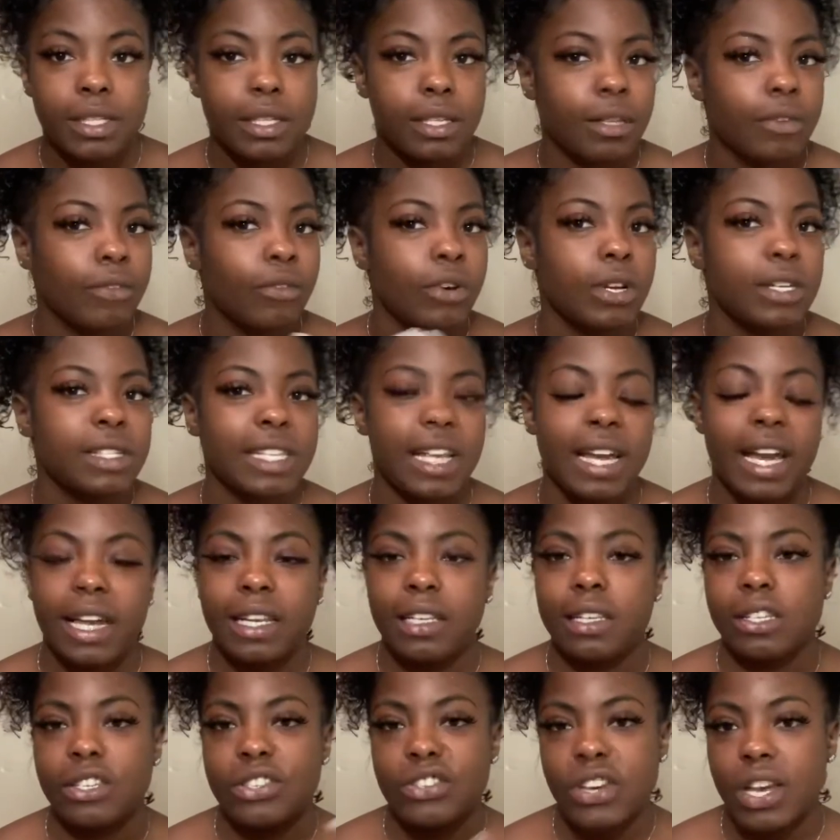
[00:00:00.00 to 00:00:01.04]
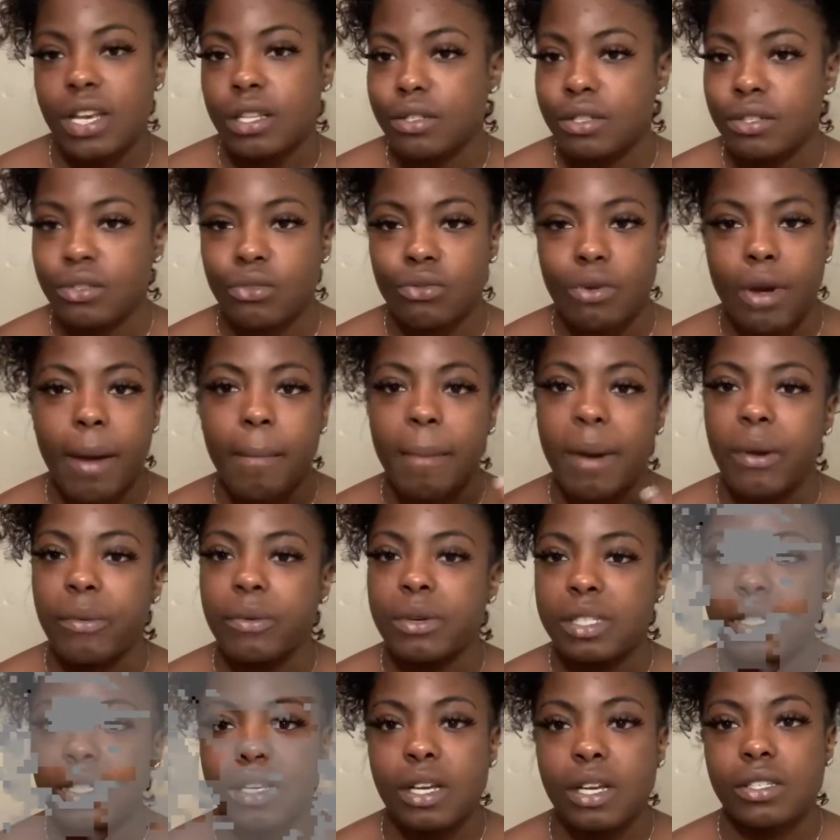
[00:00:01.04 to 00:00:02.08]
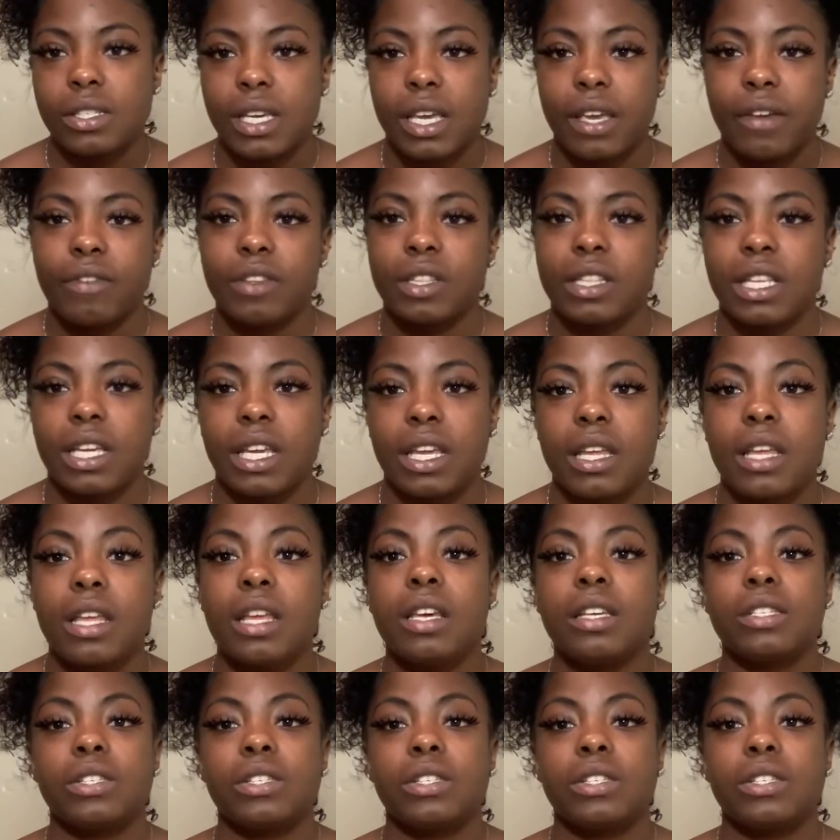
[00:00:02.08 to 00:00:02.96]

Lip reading: and of course I got distracted throughout my research and everything,